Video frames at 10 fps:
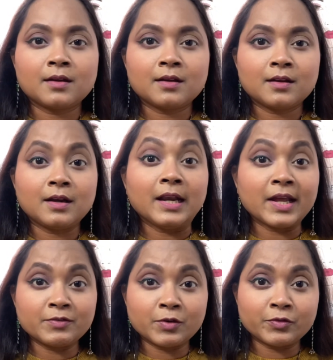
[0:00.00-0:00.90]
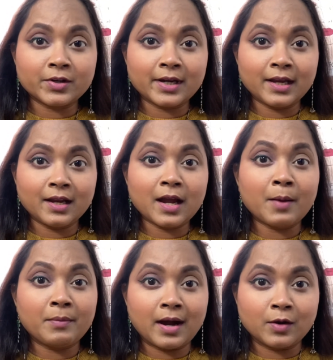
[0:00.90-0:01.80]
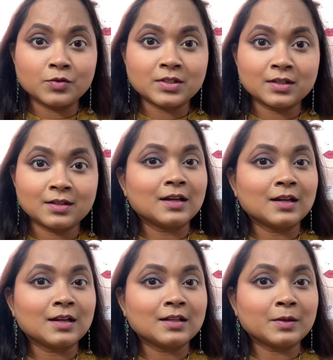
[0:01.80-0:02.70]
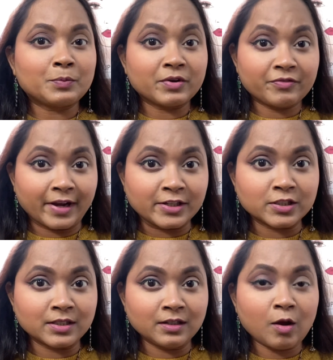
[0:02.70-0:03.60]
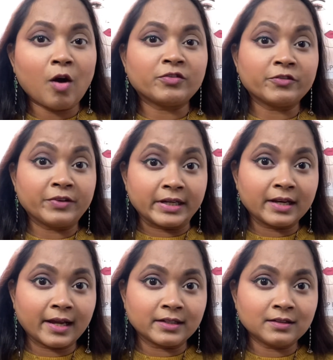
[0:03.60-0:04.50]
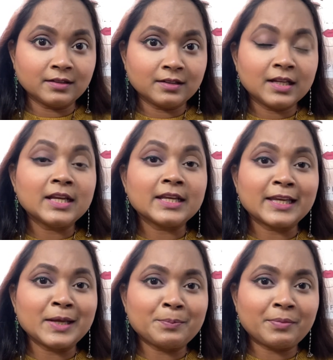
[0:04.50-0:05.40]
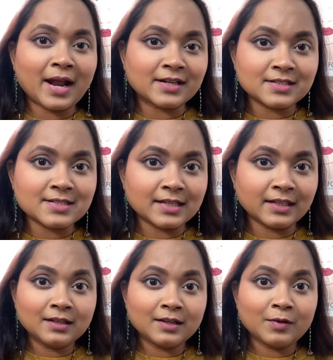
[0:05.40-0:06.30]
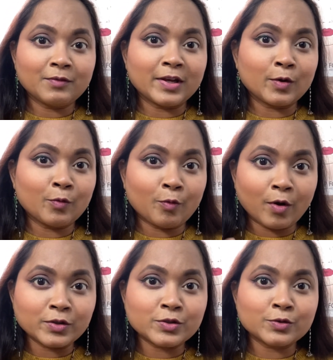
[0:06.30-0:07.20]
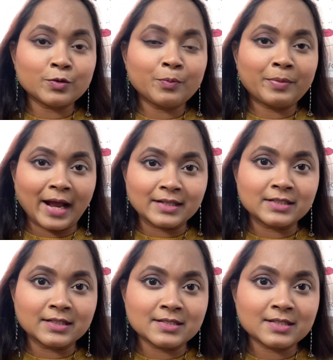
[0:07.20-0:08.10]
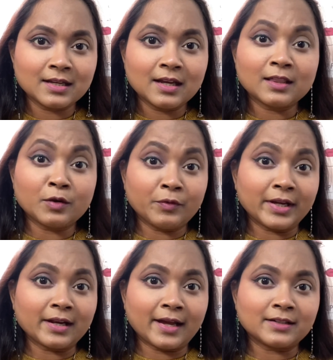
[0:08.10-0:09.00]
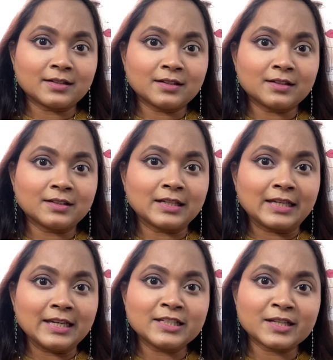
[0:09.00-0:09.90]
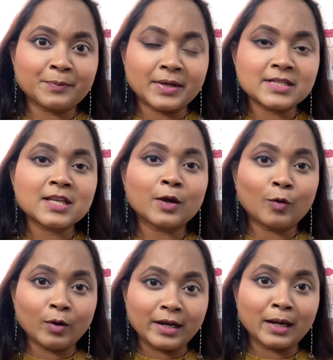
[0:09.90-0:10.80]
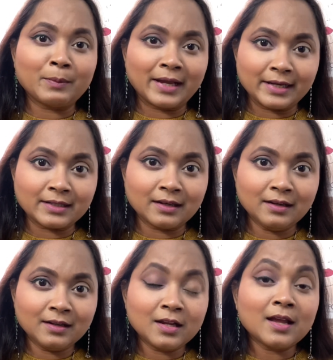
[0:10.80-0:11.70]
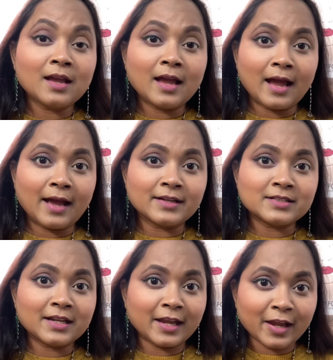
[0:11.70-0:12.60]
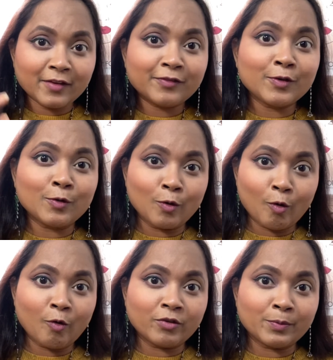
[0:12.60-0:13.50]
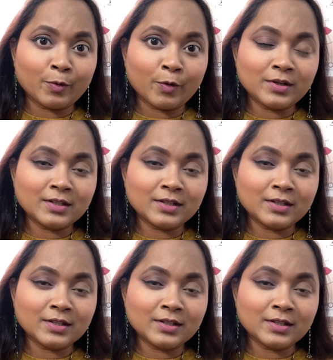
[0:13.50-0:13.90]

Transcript: never worry about the perfection of a wing liner. Keep practicing. When you want to practice the wing liner, the key tip is go little by little, and if you go overboard,